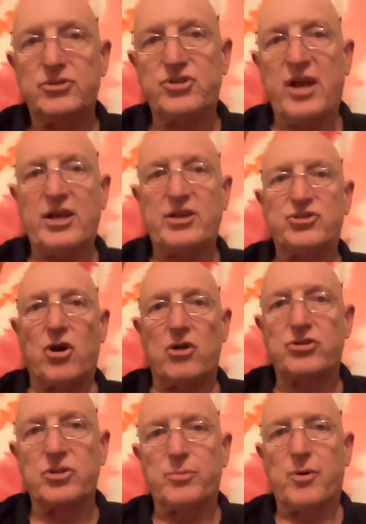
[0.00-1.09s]
staying sharp
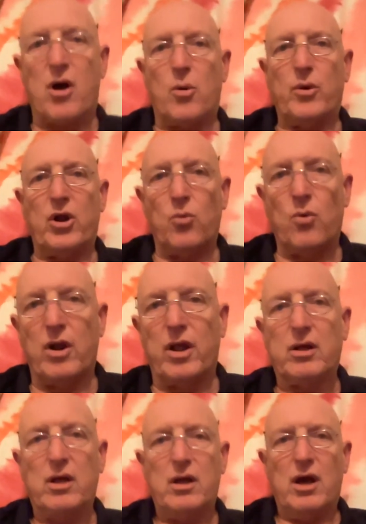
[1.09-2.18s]
to the ball. We don't want
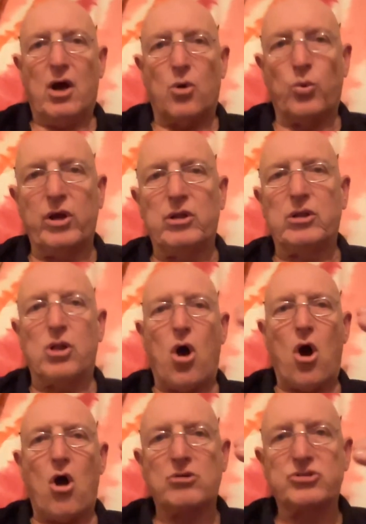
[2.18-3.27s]
a, a real
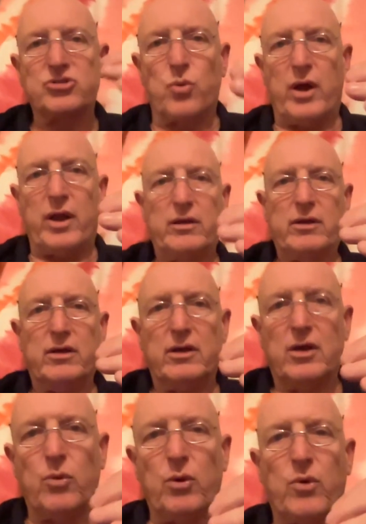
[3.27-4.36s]
long swing.
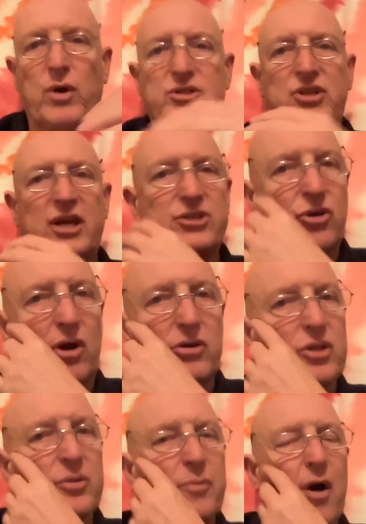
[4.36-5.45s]
We want to stay sharp
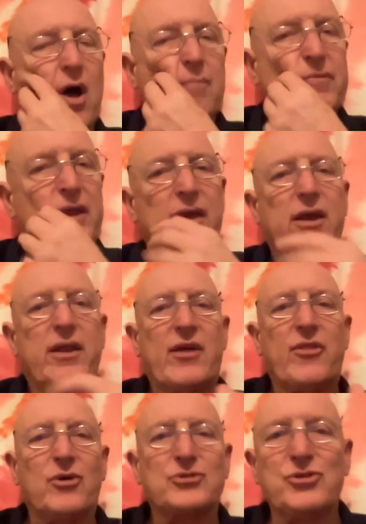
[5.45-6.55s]
to the ball. Now,
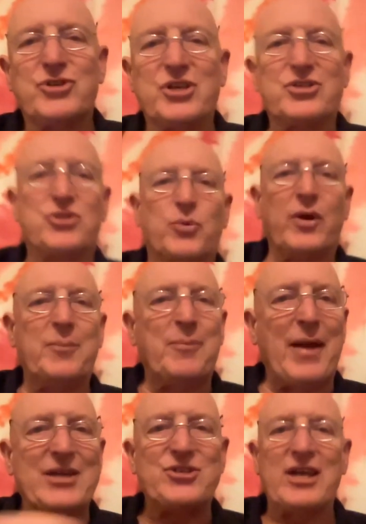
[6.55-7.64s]
those are just three
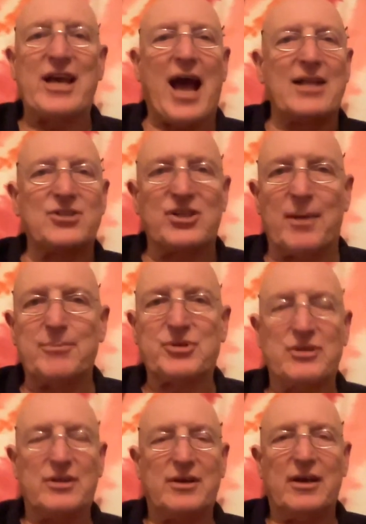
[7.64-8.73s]
basic
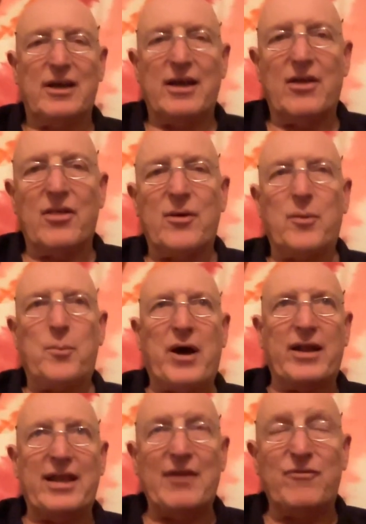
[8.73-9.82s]
concepts.
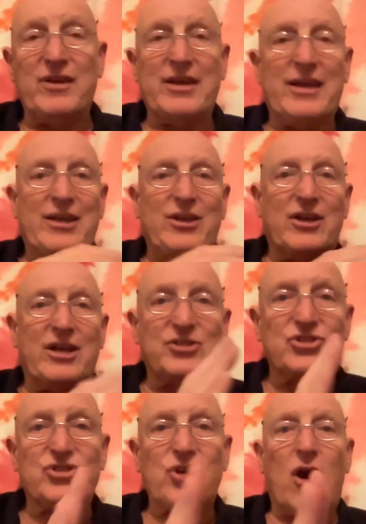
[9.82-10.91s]
But if you can
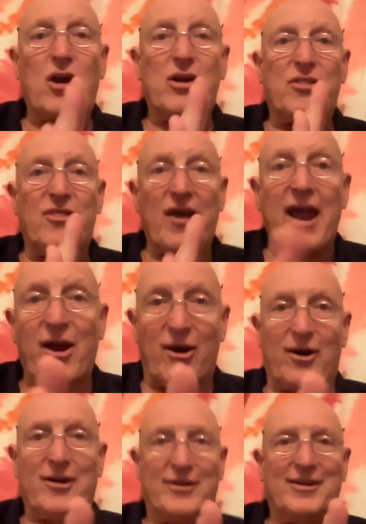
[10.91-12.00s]
start
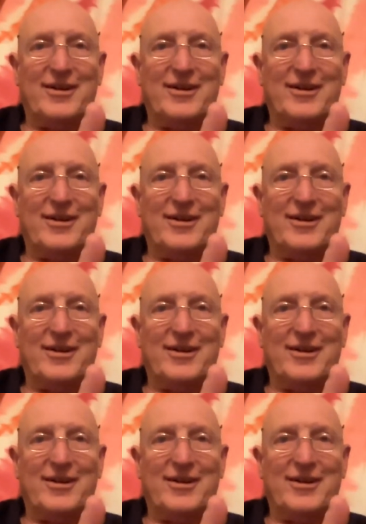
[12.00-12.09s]
there